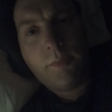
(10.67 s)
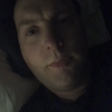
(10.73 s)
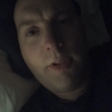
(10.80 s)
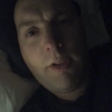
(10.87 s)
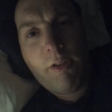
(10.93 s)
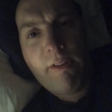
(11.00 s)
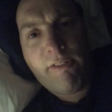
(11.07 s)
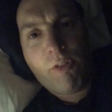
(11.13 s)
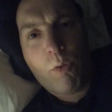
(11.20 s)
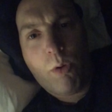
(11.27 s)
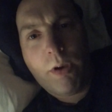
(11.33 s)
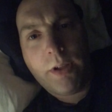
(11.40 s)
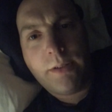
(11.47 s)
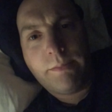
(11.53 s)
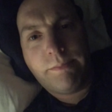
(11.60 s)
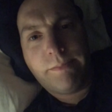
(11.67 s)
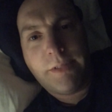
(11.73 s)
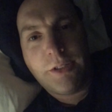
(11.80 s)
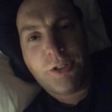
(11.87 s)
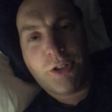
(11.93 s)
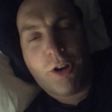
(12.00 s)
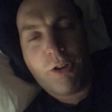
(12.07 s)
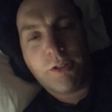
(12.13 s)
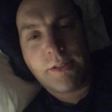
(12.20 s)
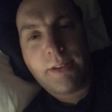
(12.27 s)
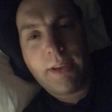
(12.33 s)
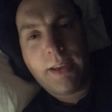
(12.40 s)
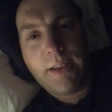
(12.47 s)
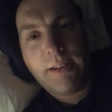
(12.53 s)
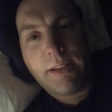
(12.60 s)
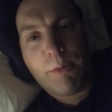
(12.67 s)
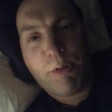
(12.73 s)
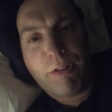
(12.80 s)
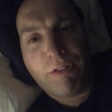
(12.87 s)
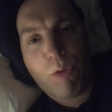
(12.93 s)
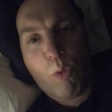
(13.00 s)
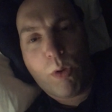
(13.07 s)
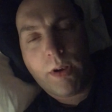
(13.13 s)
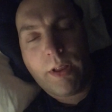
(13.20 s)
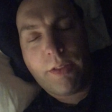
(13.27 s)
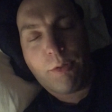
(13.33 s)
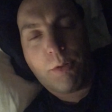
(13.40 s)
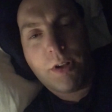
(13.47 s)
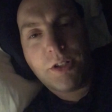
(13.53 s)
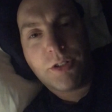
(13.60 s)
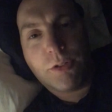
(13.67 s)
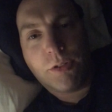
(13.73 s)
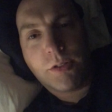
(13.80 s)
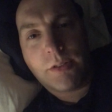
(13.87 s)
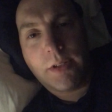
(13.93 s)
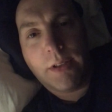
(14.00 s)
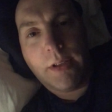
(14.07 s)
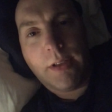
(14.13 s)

Hello everyone, it's Charles again, Liberty or Death Originals.